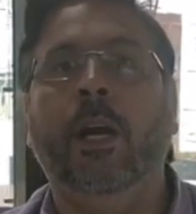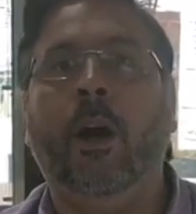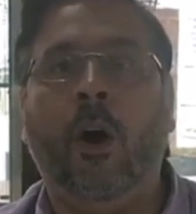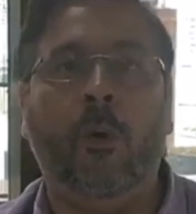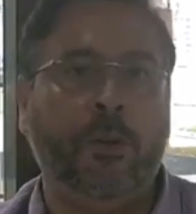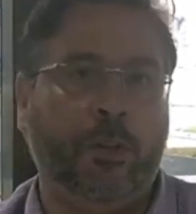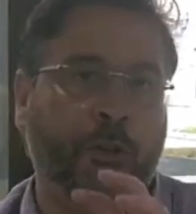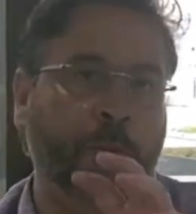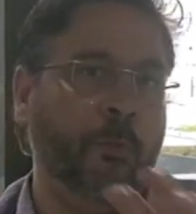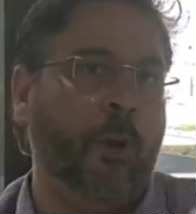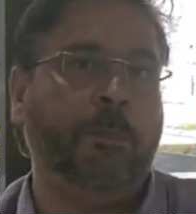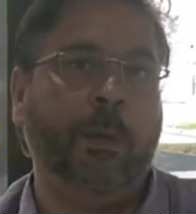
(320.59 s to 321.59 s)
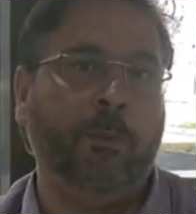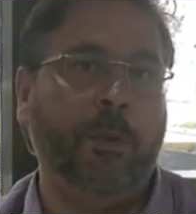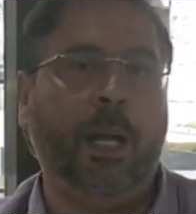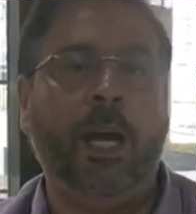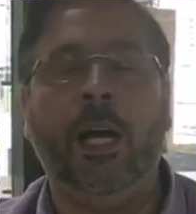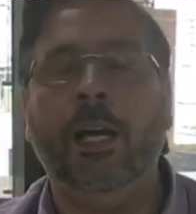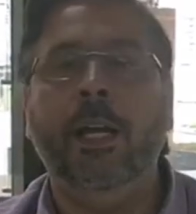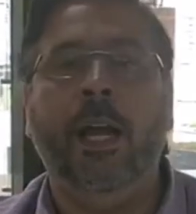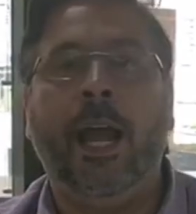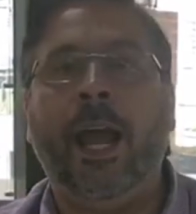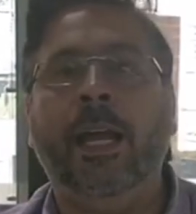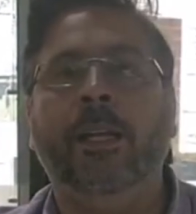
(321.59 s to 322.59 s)
I would assume most people are.
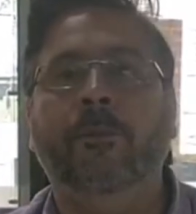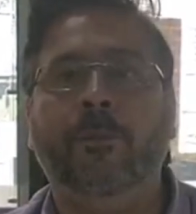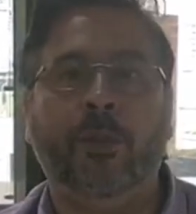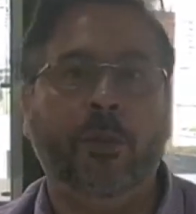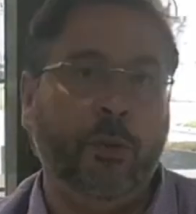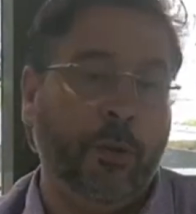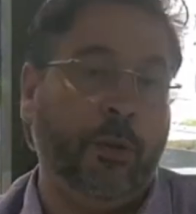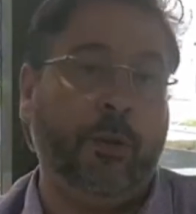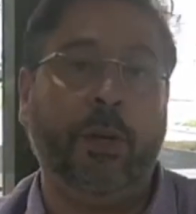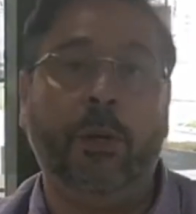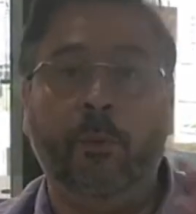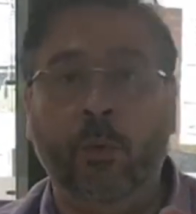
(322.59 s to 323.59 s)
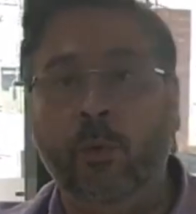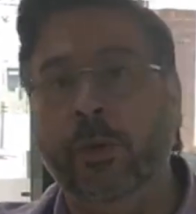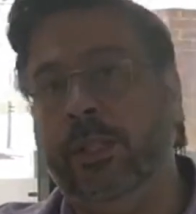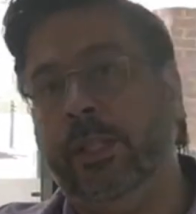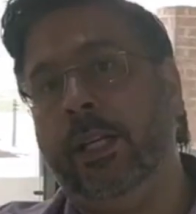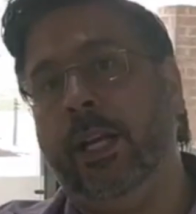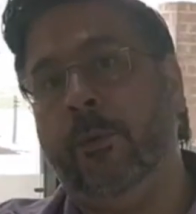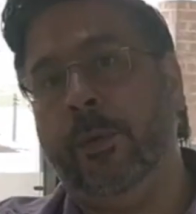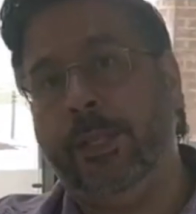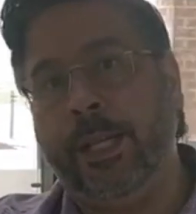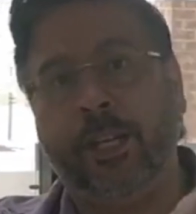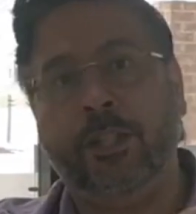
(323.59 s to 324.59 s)
And do you agree? Will we see a
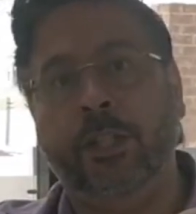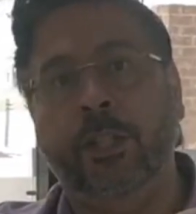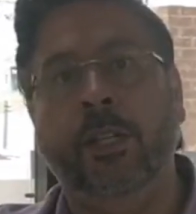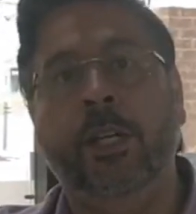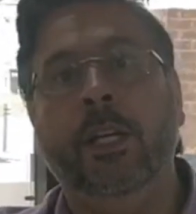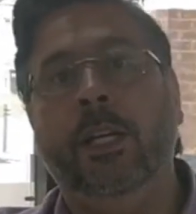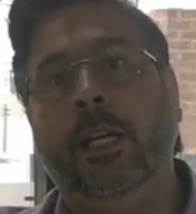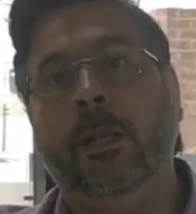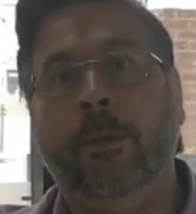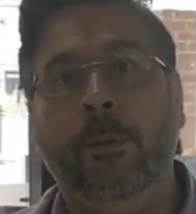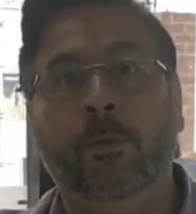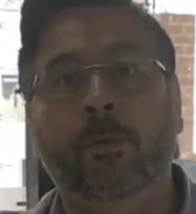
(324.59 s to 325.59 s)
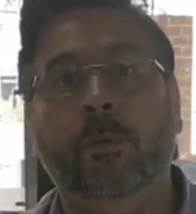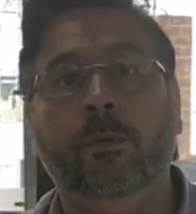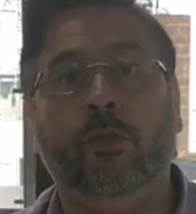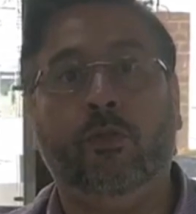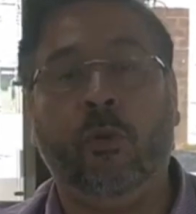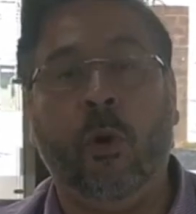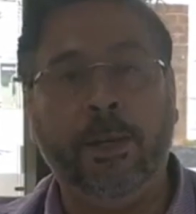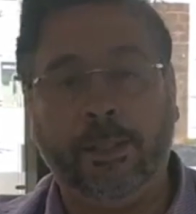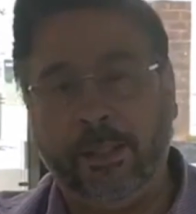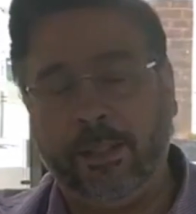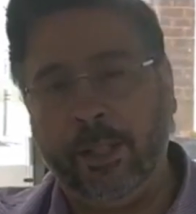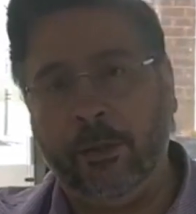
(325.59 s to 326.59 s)
reduction in people trying
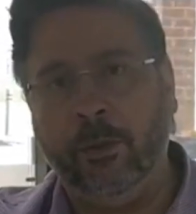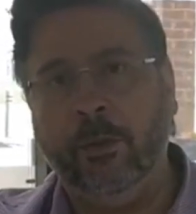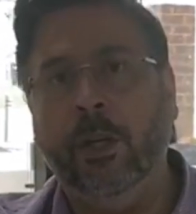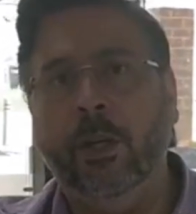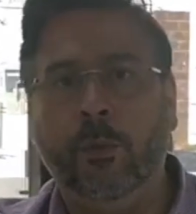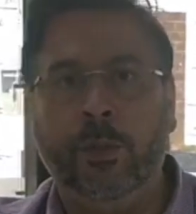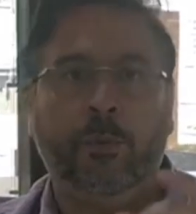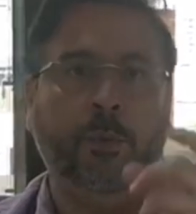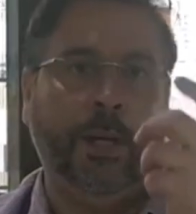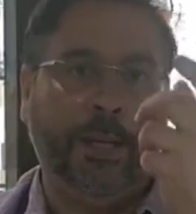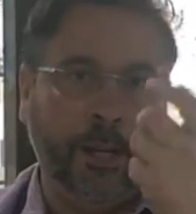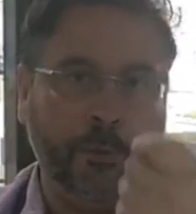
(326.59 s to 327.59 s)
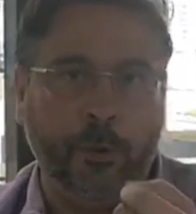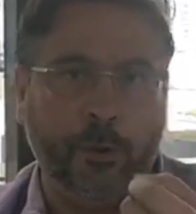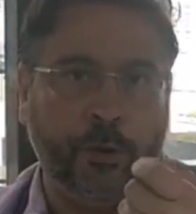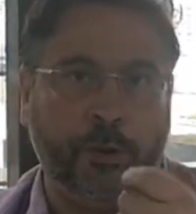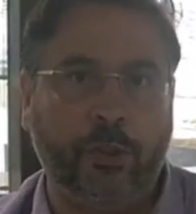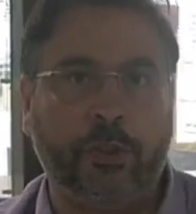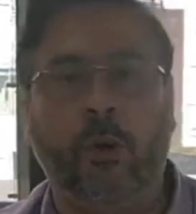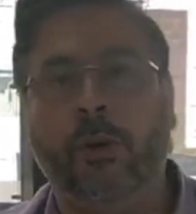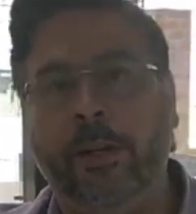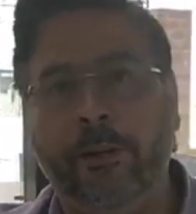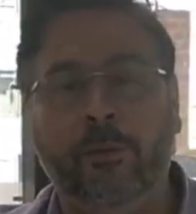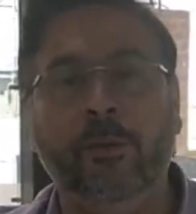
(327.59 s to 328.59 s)
to sell, which will again reduce the stock
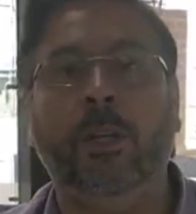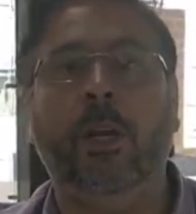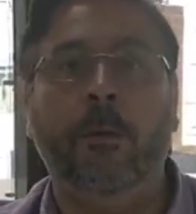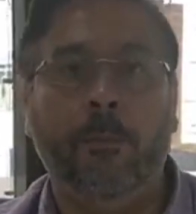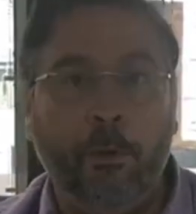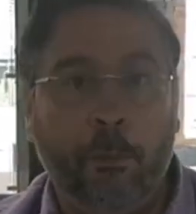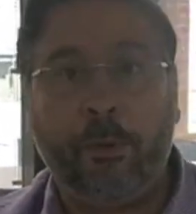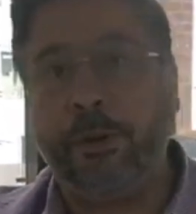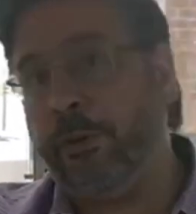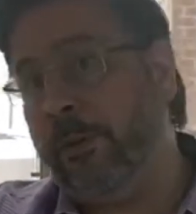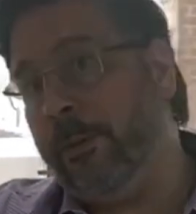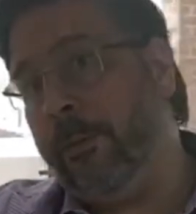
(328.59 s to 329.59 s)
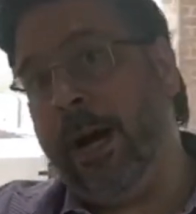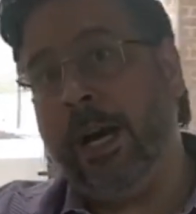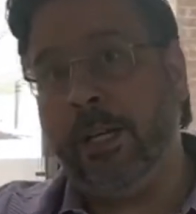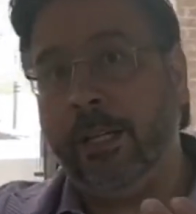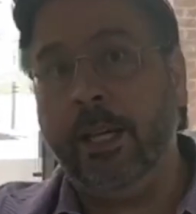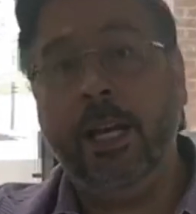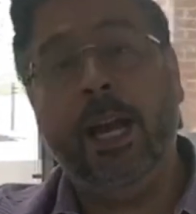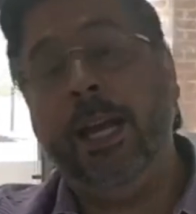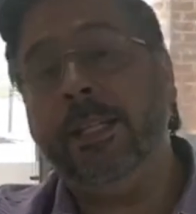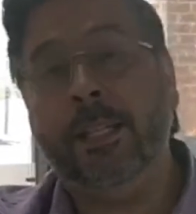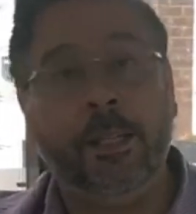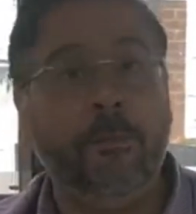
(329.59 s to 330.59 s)
levels, put pressure on the market
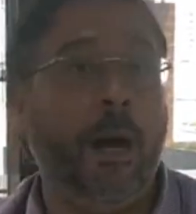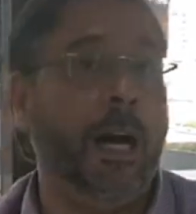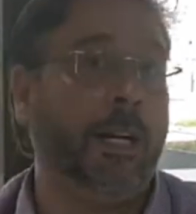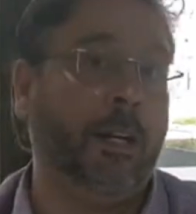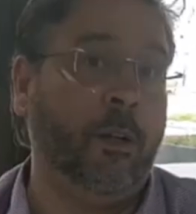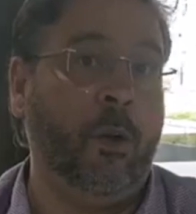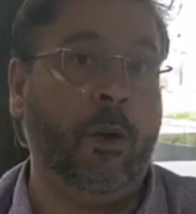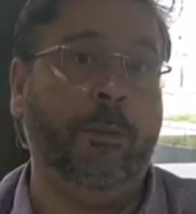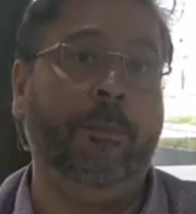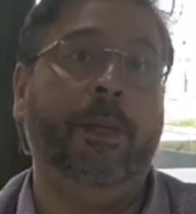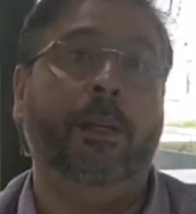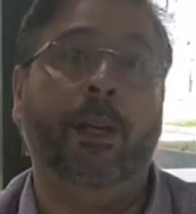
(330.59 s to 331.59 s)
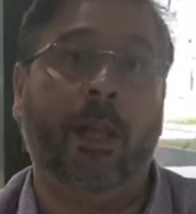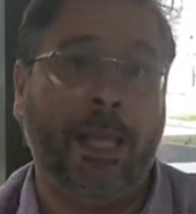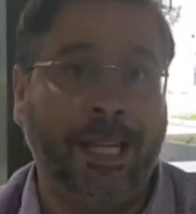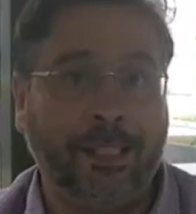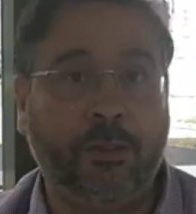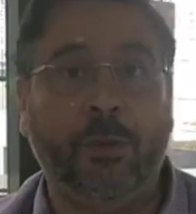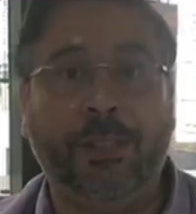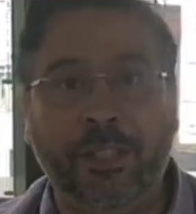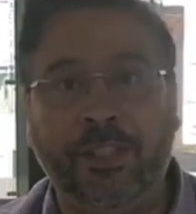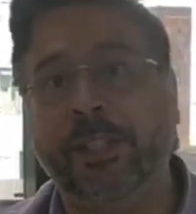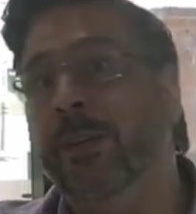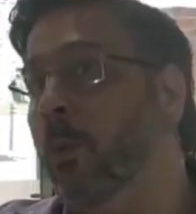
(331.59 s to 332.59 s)
and see the market climb. You know, that's
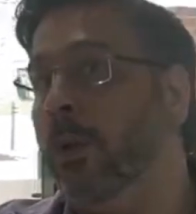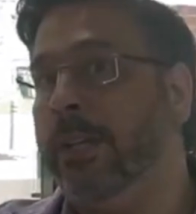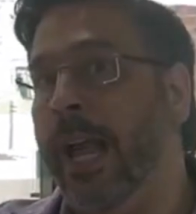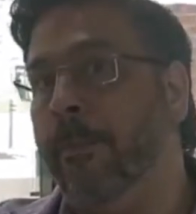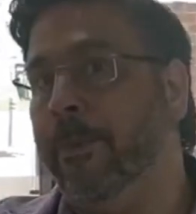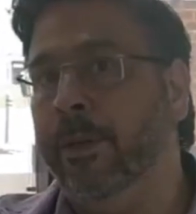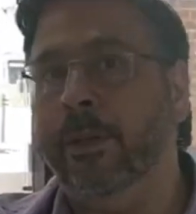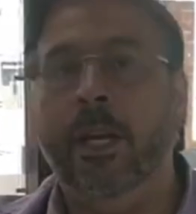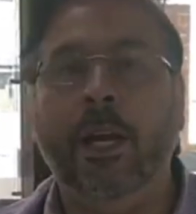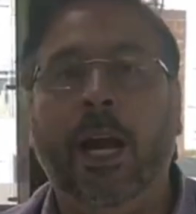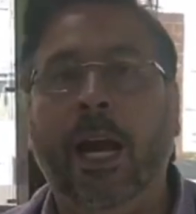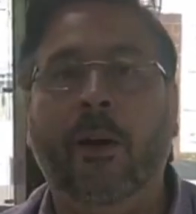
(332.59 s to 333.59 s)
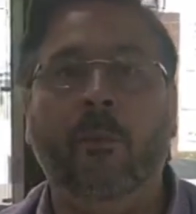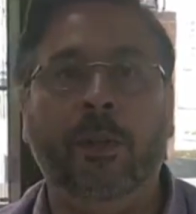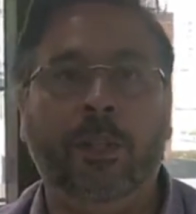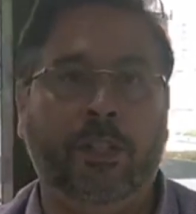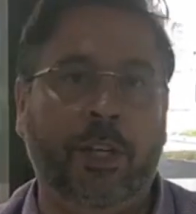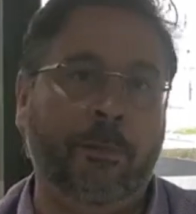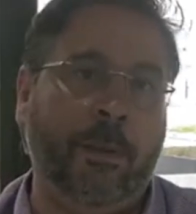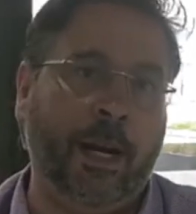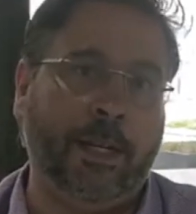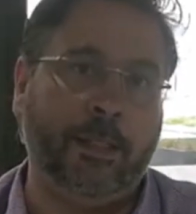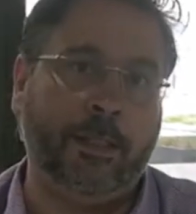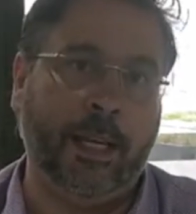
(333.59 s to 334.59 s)
traditionally what's happened um, when the share
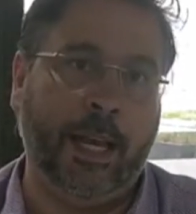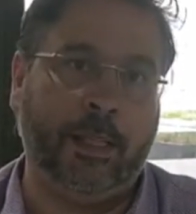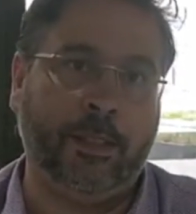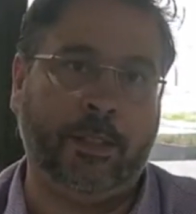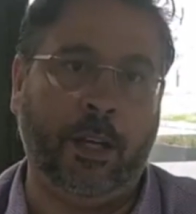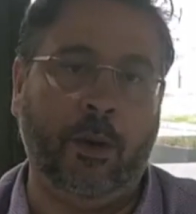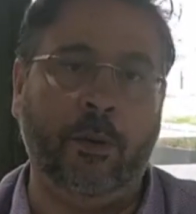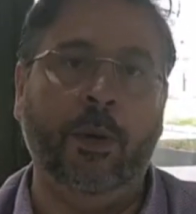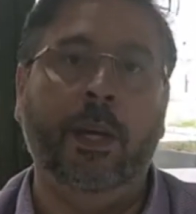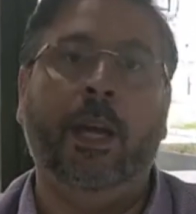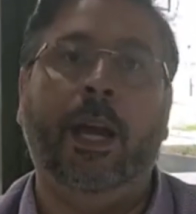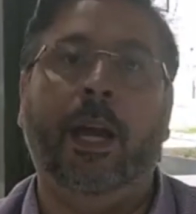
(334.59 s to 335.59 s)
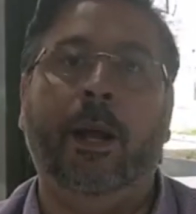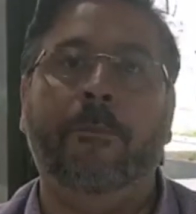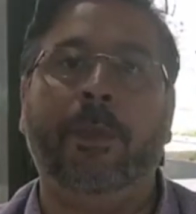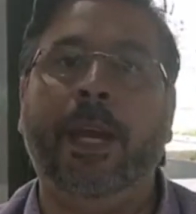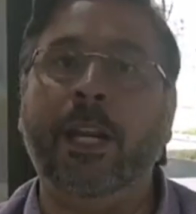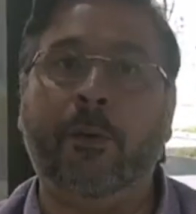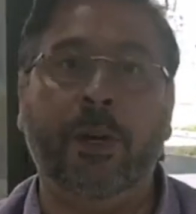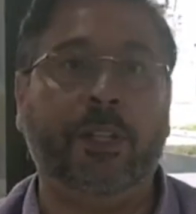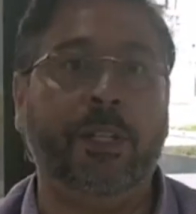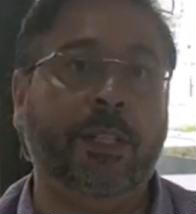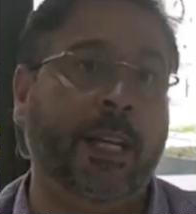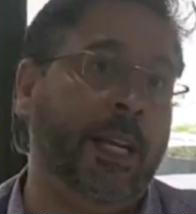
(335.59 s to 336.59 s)
market tanks. So um, any
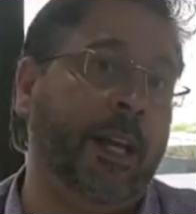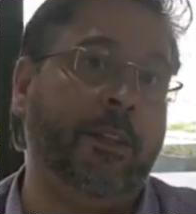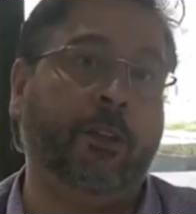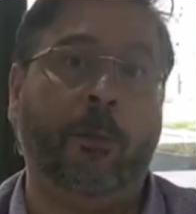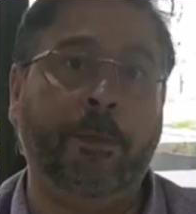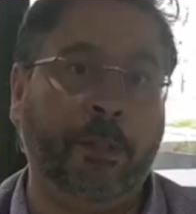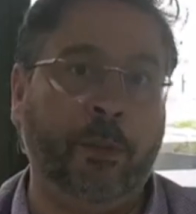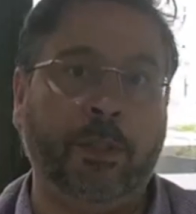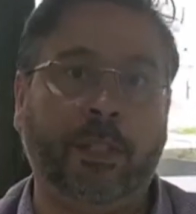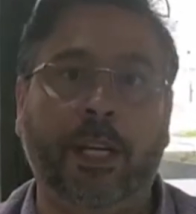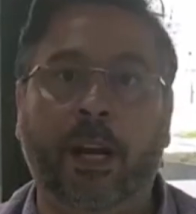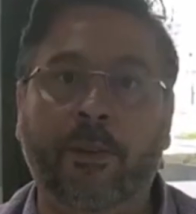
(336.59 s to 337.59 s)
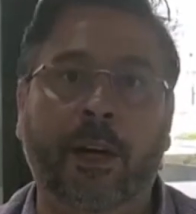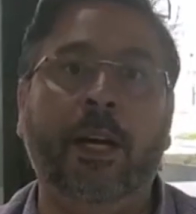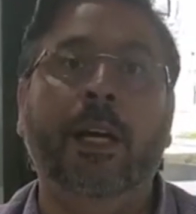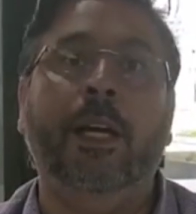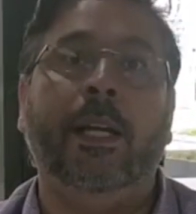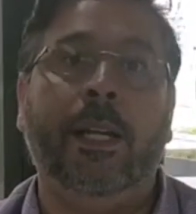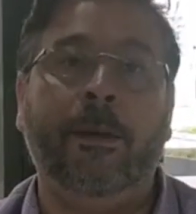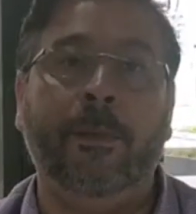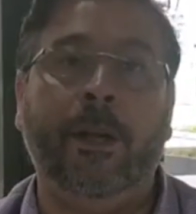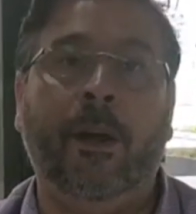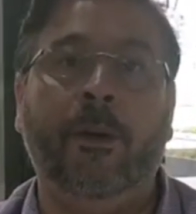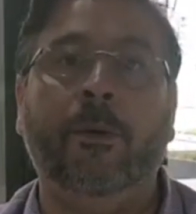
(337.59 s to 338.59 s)
questions, any other topics you want us to cover, let me
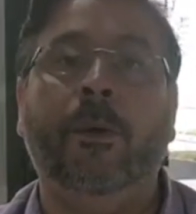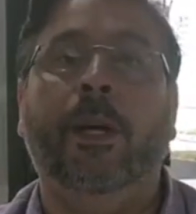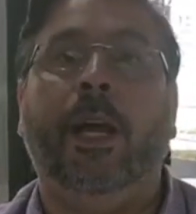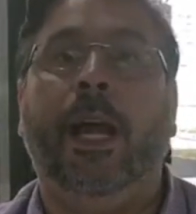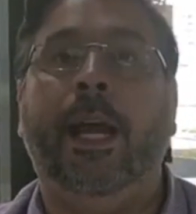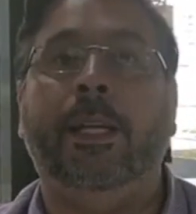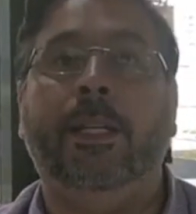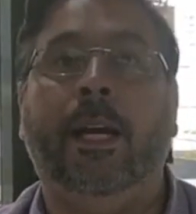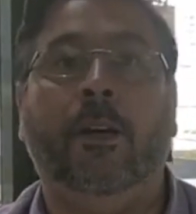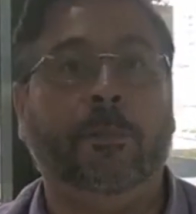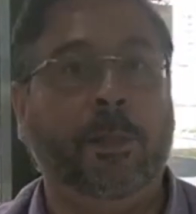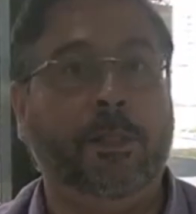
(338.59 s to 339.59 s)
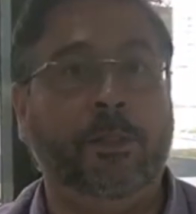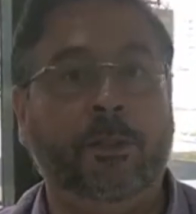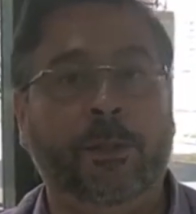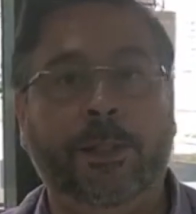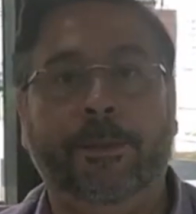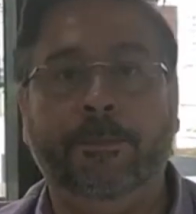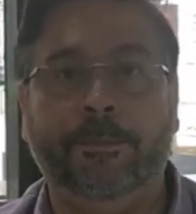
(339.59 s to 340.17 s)
know and uh, I'll speak to you shortly.